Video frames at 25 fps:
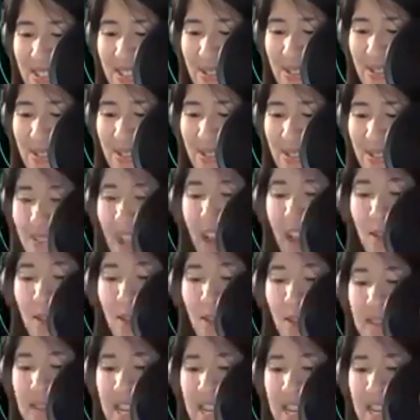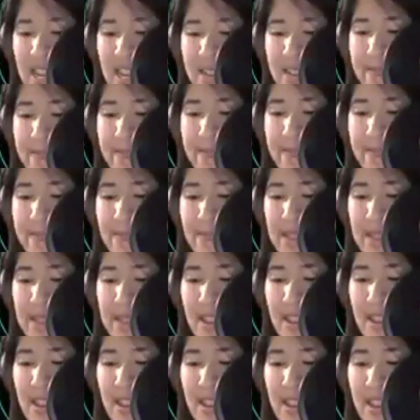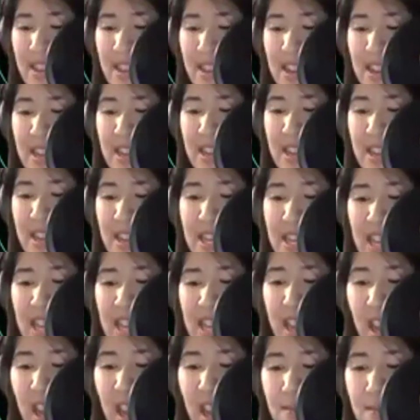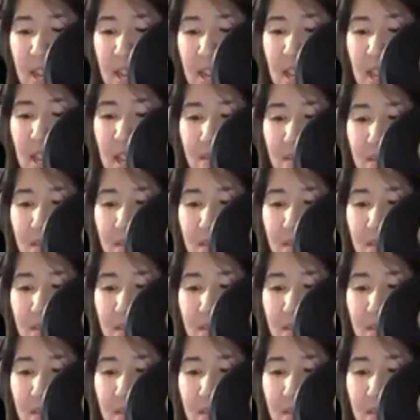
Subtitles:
cool. How many in a day, how many of